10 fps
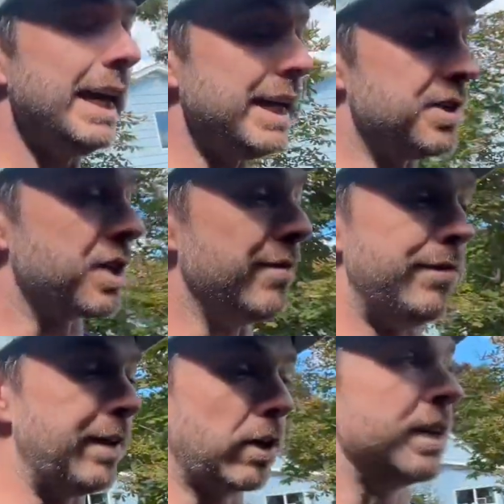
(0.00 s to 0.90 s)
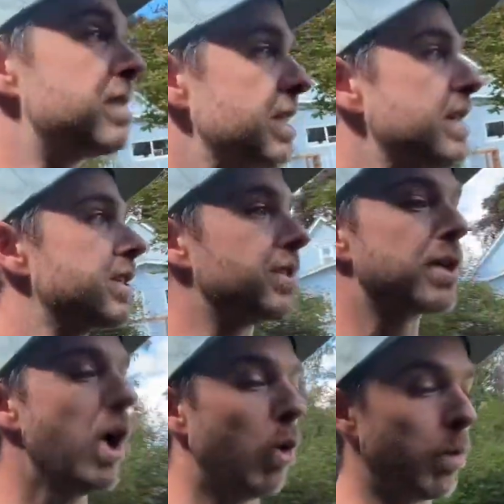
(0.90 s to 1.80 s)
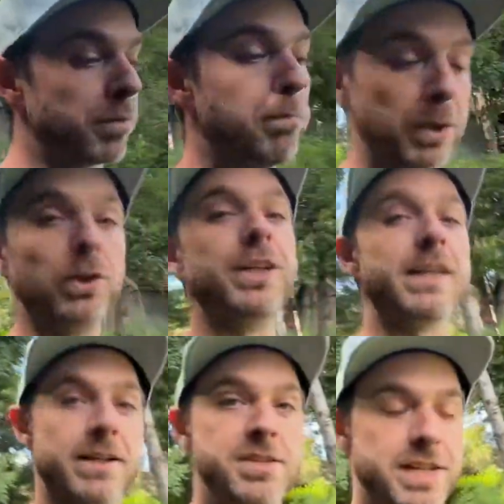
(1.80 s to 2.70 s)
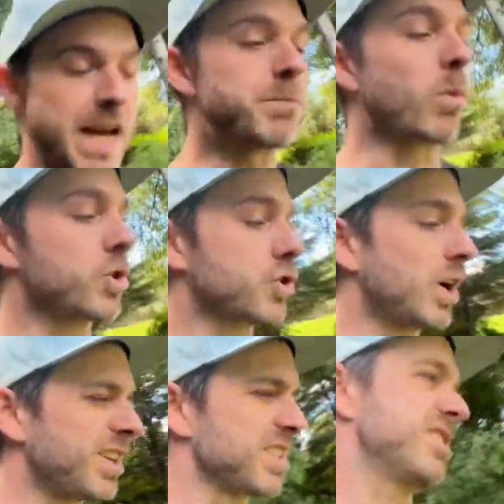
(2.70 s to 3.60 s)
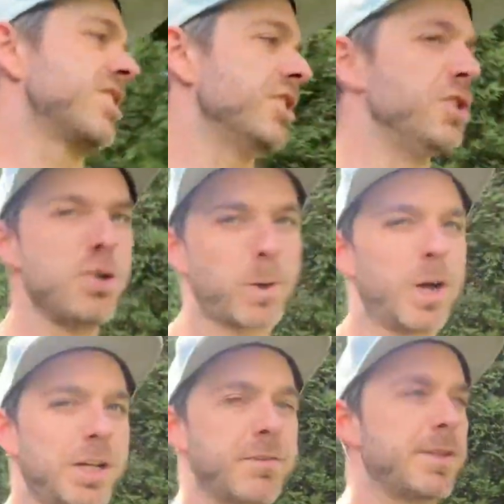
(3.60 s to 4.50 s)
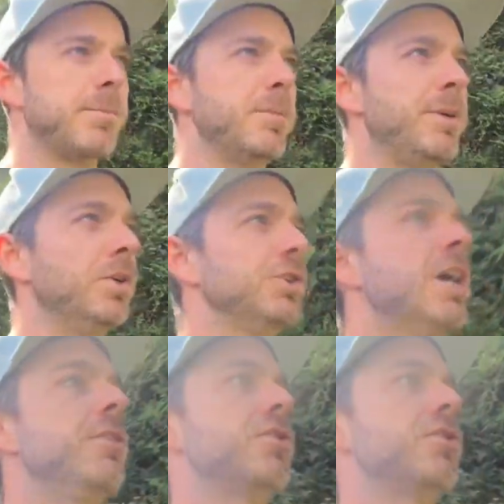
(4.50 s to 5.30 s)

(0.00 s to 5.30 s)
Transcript: is very seasoned with building skateboard trucks. It's not a new product for them to build.